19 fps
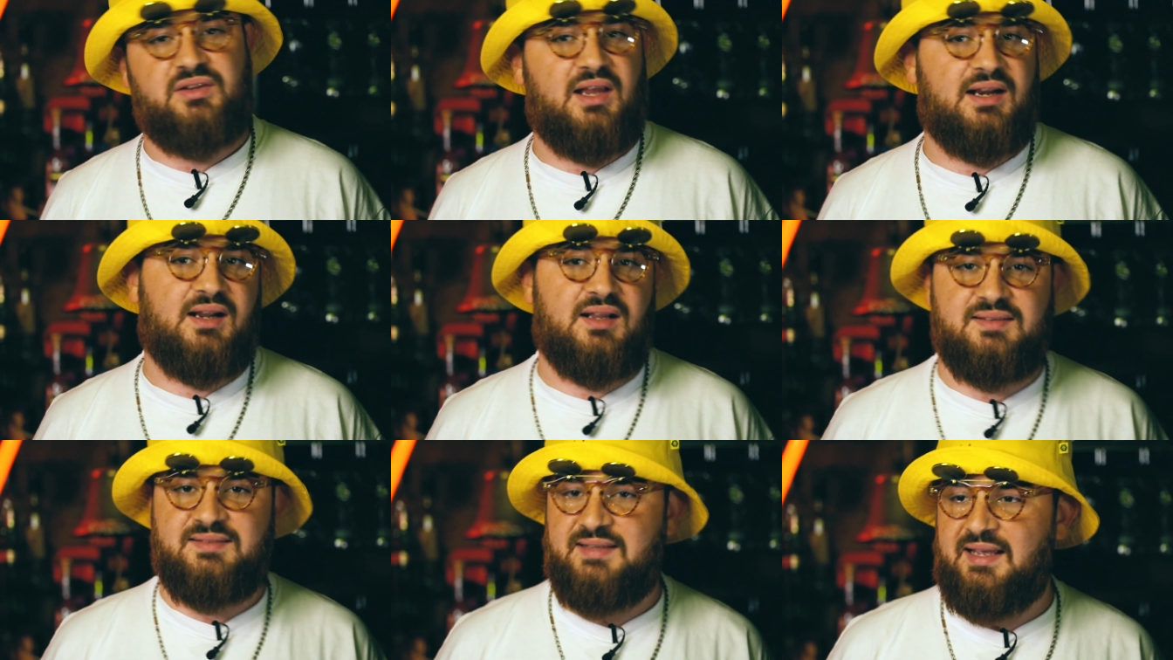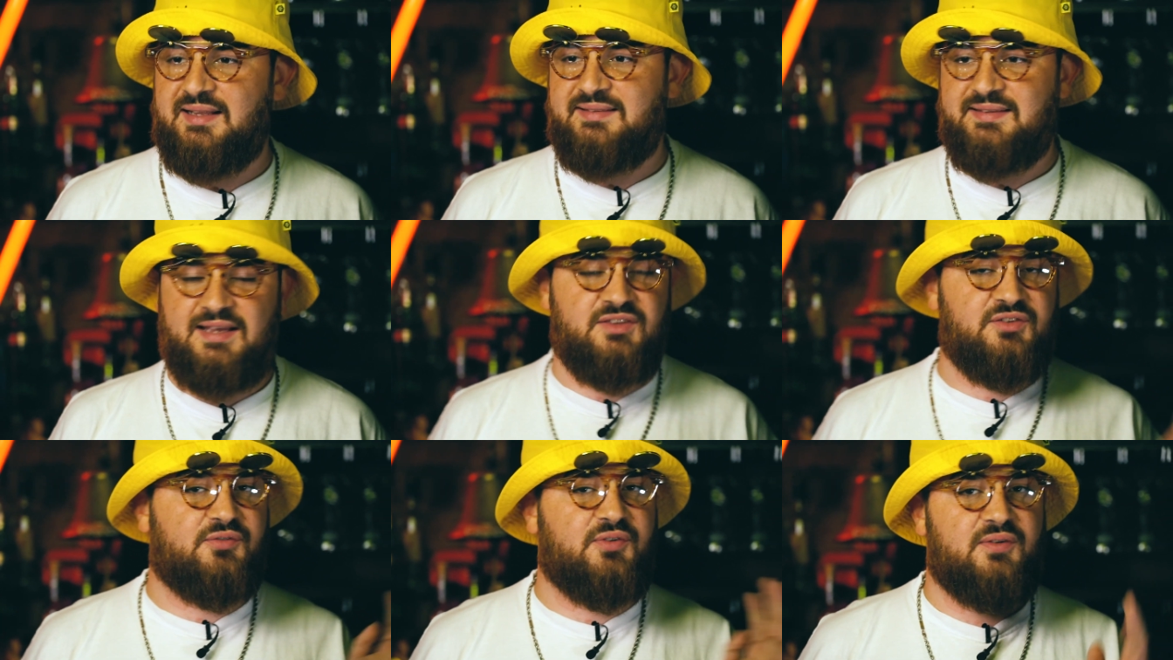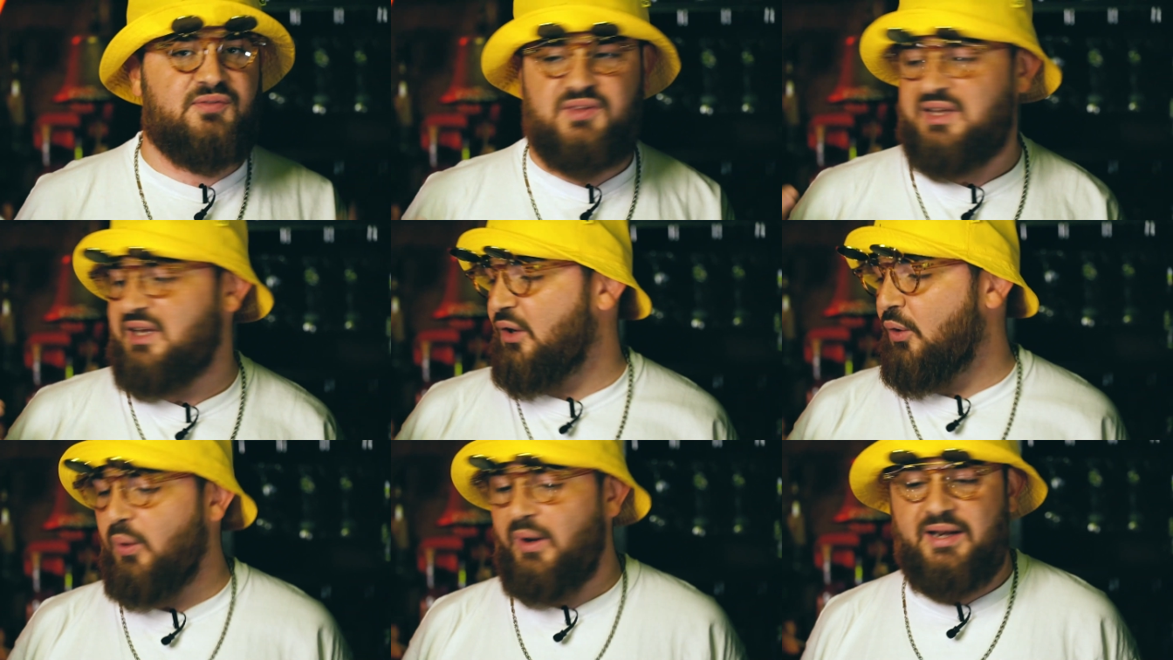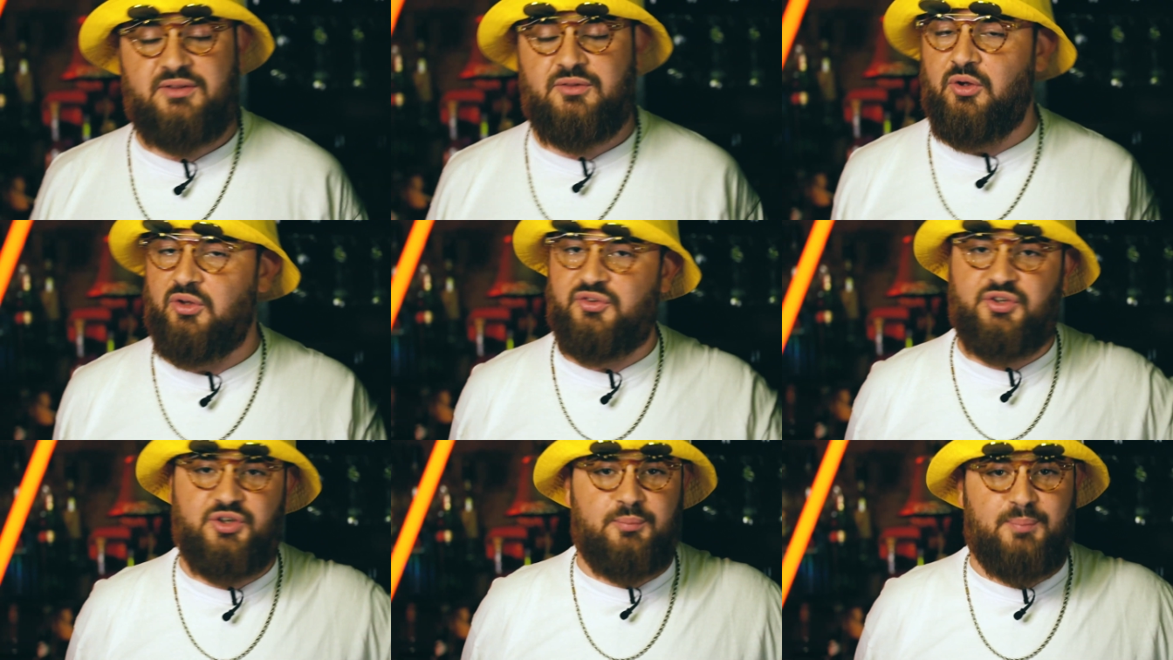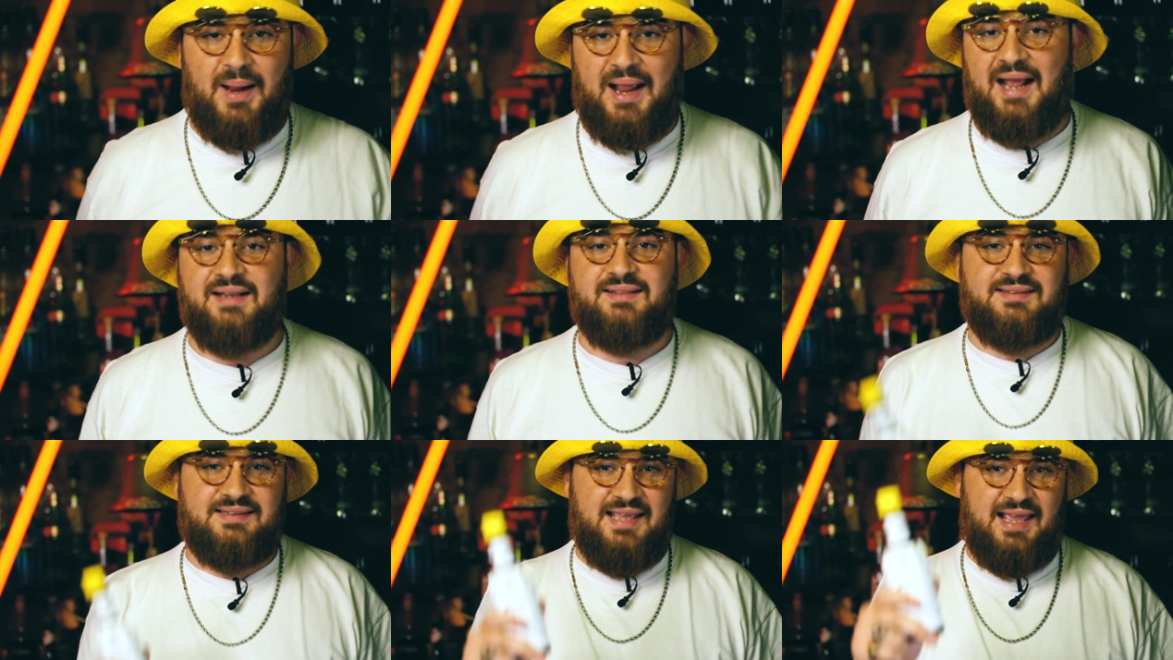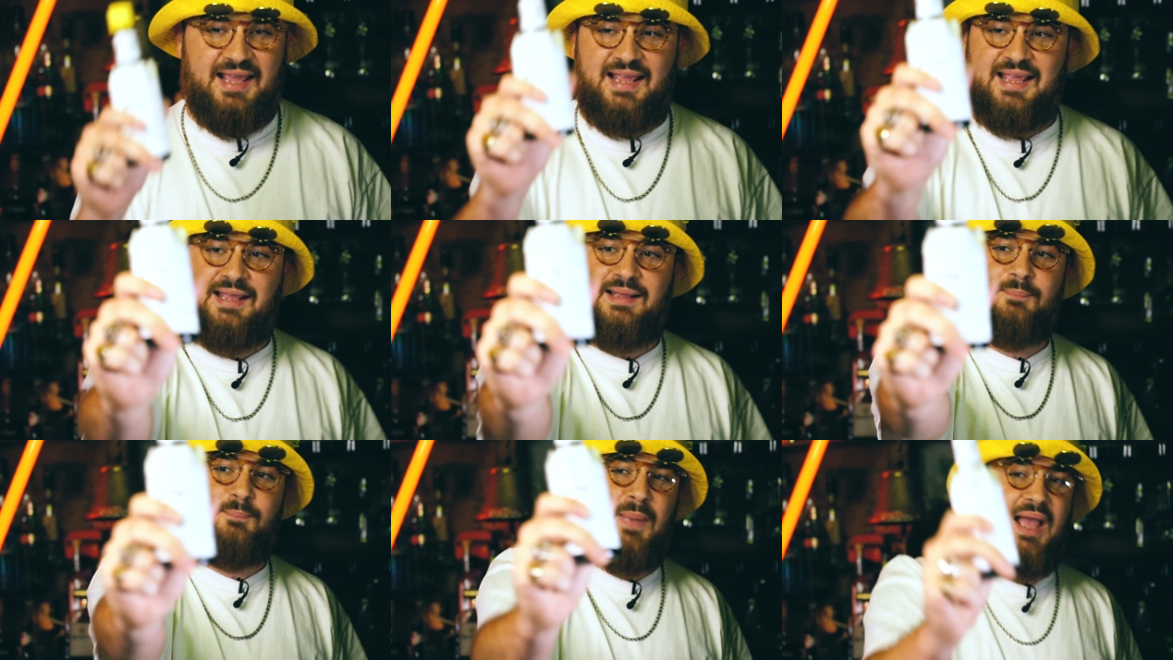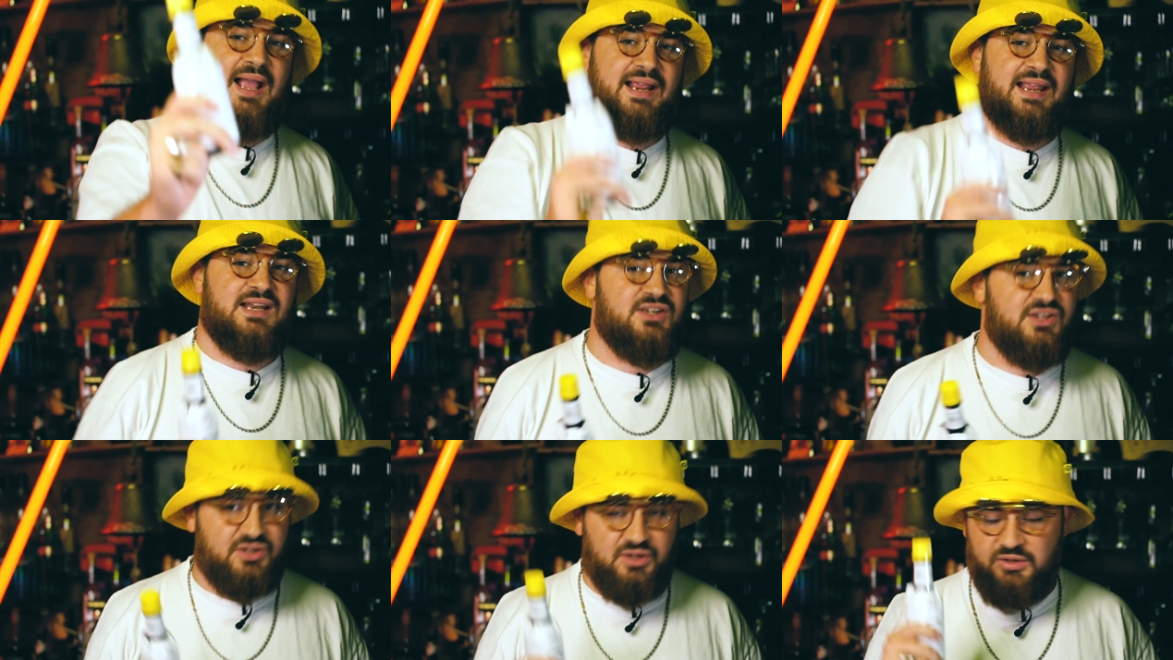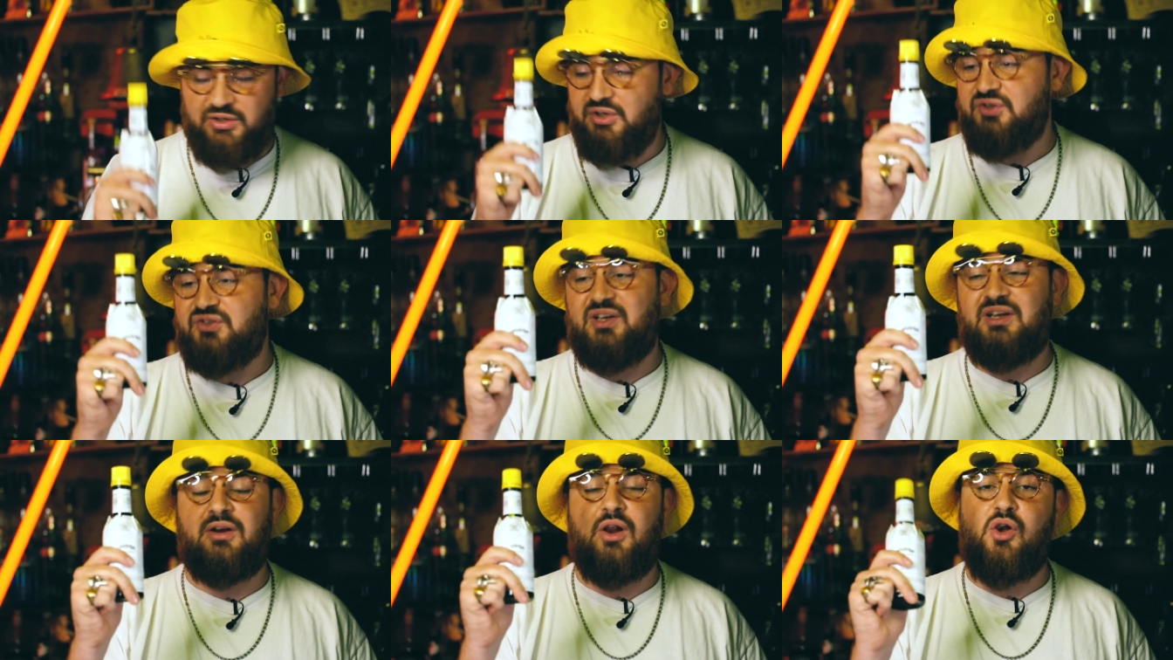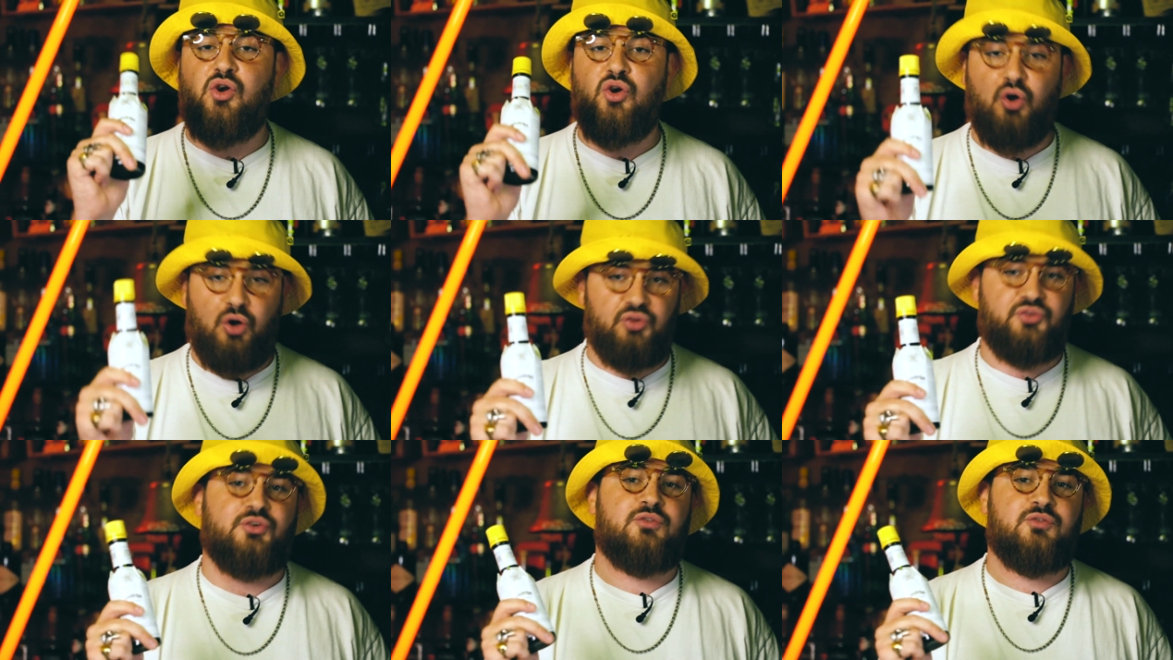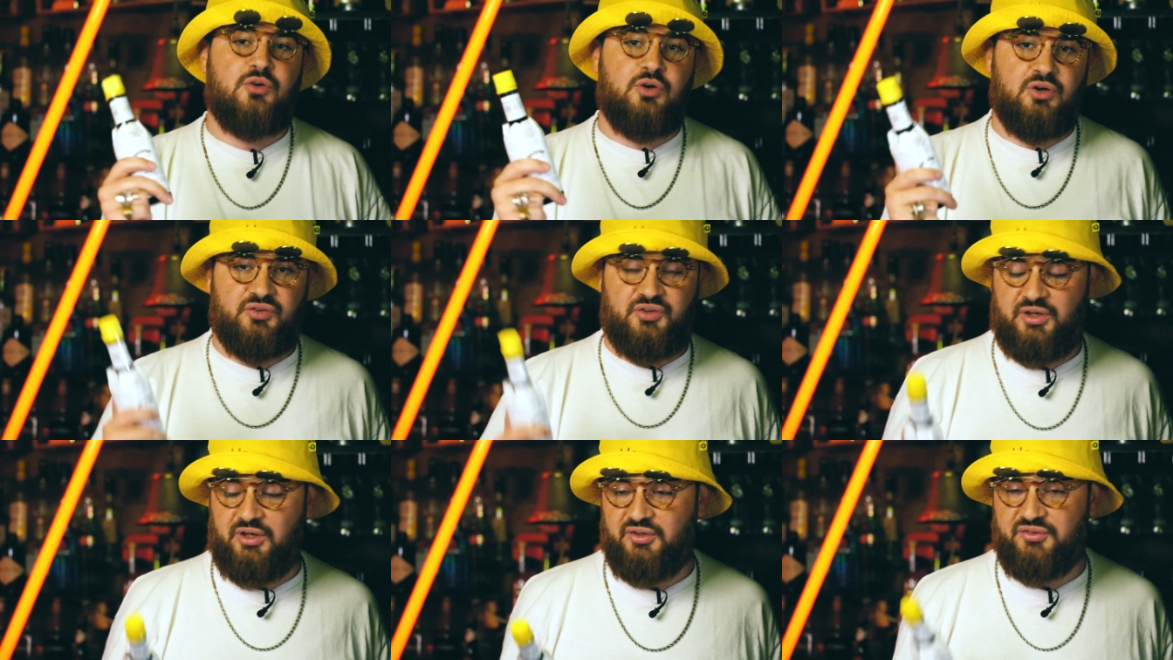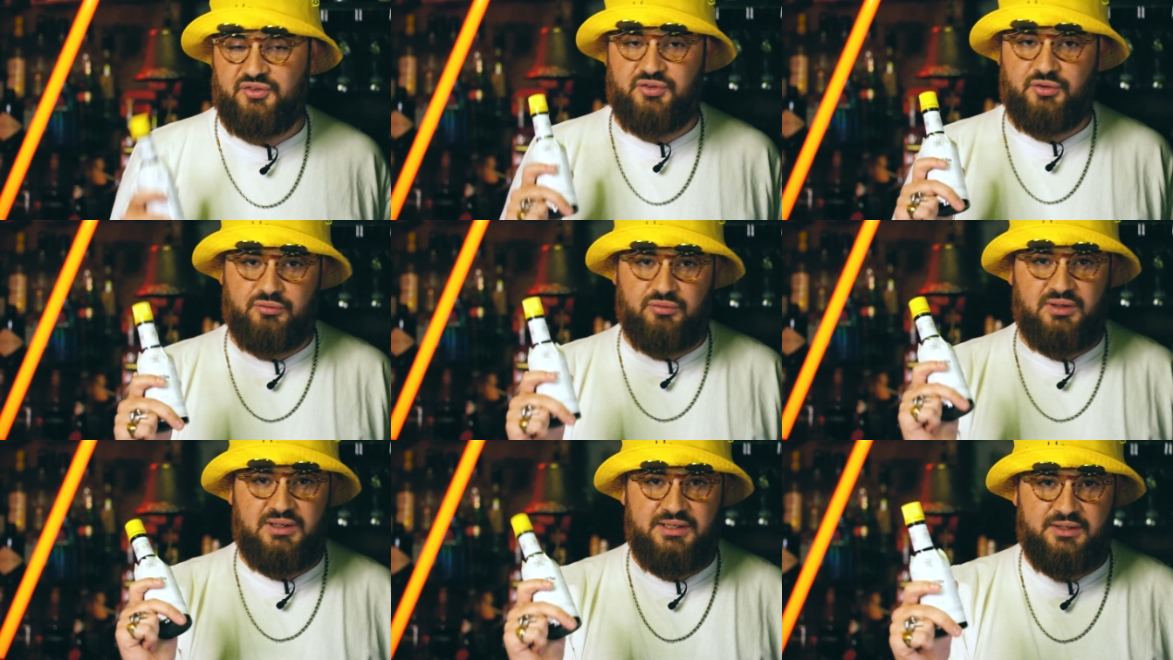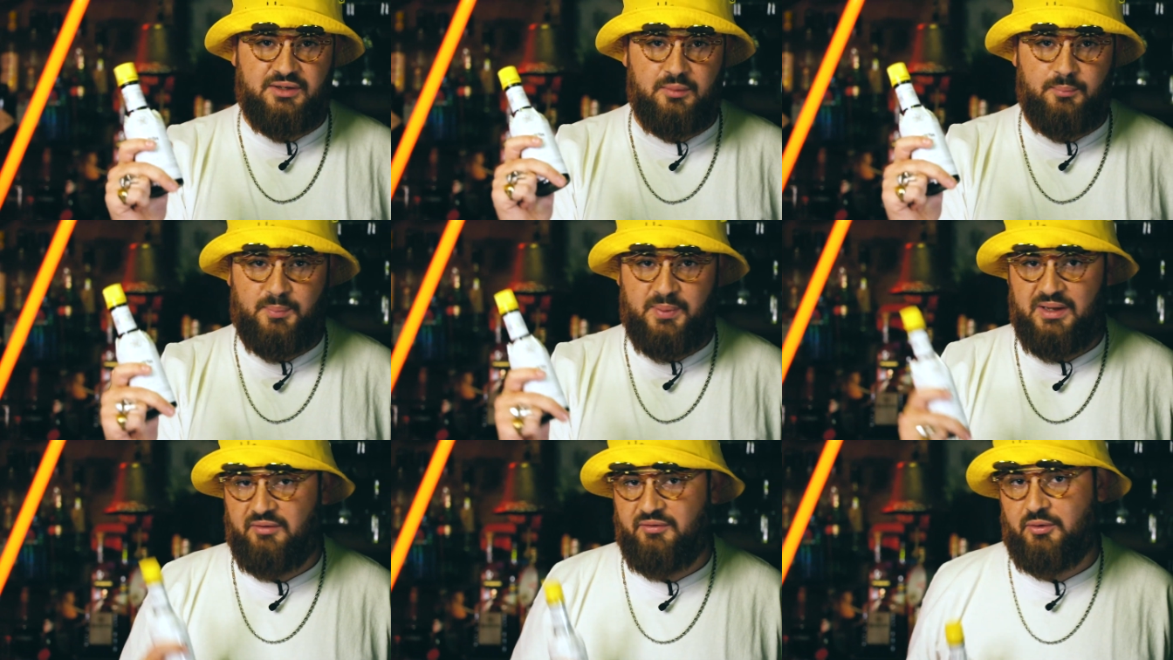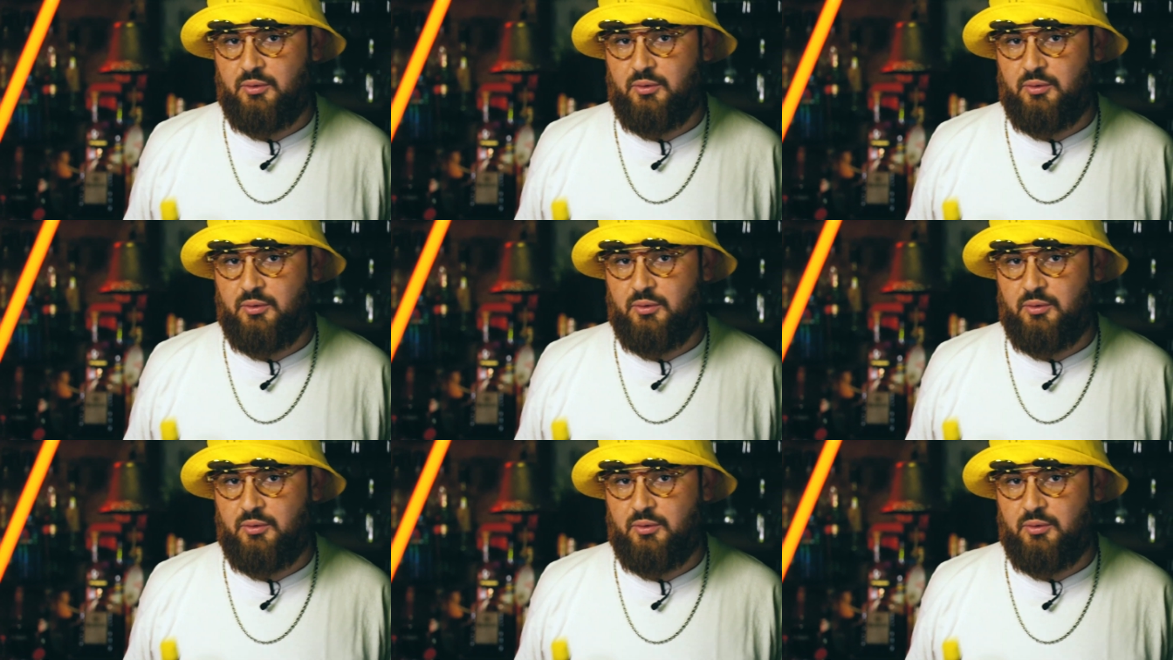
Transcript: like I said, 10 to 15 quid, not too bad. Get it, bang in. You can use it in a lot of cocktails. It's a really good bit of